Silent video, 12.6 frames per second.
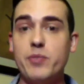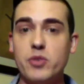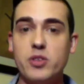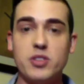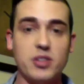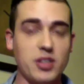
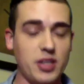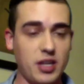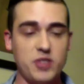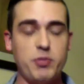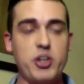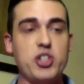It's like,
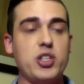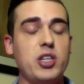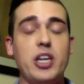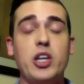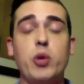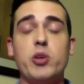especially
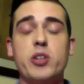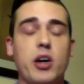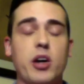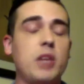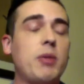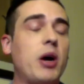like you were
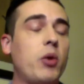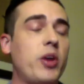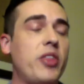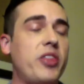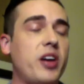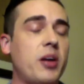talking about with
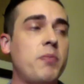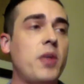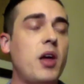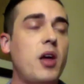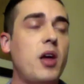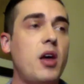
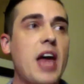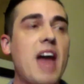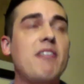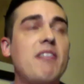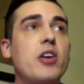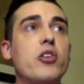
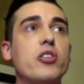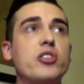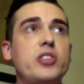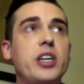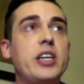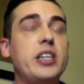having
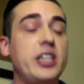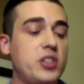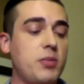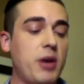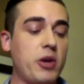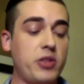understandings
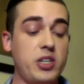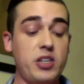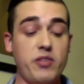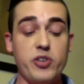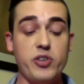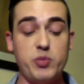about the
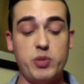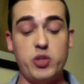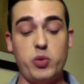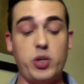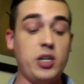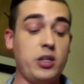difference
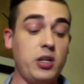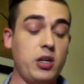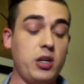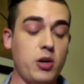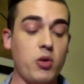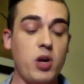between,
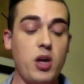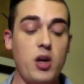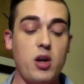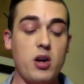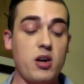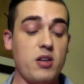
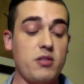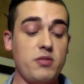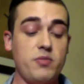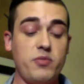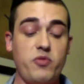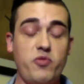
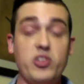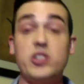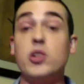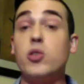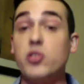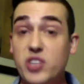
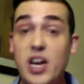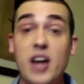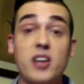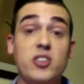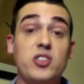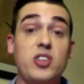physical
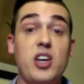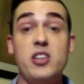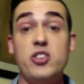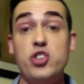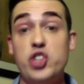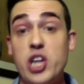sex
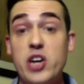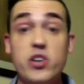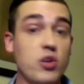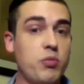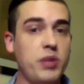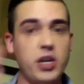and
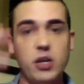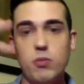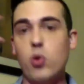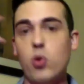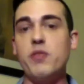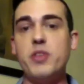gender being
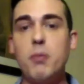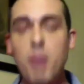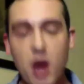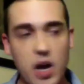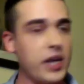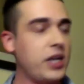more of the
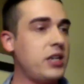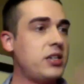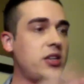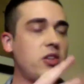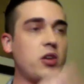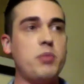mind,
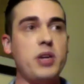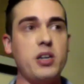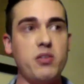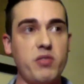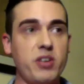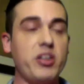and there
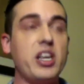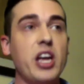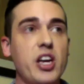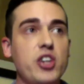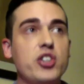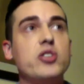being
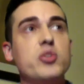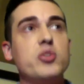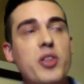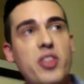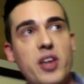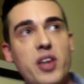variations
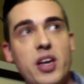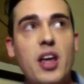with it.